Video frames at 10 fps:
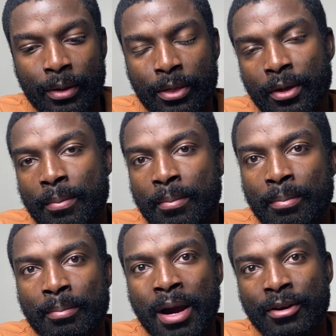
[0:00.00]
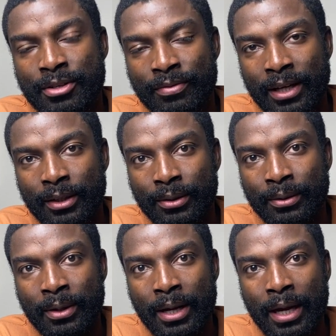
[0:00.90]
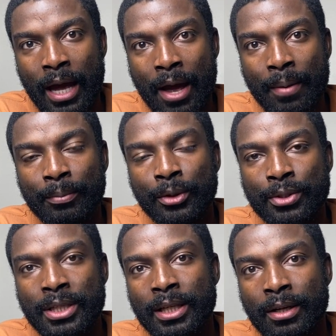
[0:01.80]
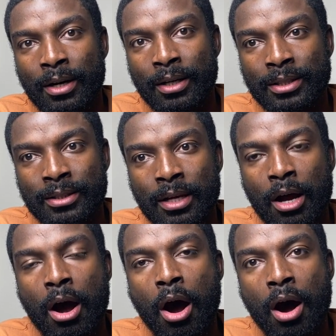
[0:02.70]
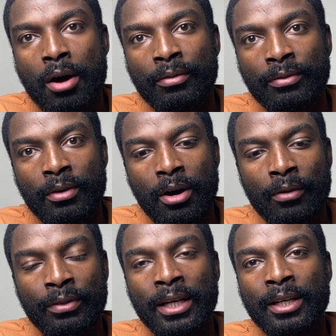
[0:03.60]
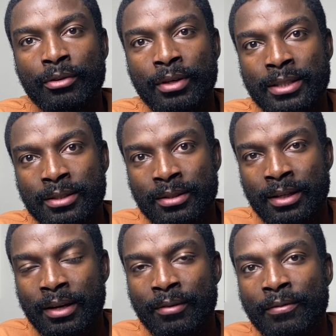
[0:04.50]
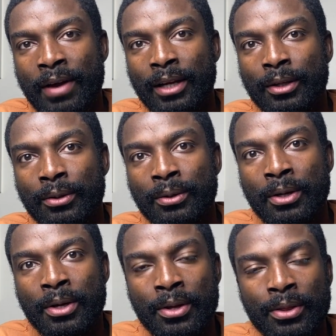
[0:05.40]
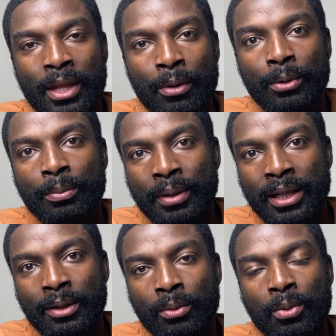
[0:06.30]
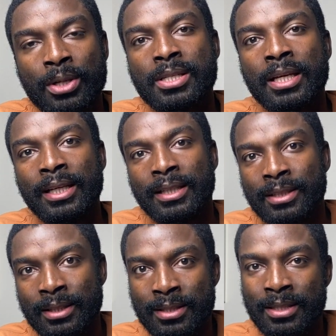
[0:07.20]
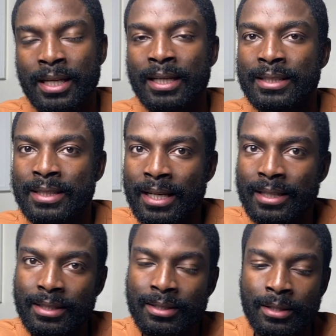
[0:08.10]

the marriage value usually costs half of the increase in value there would be once the lease is extended.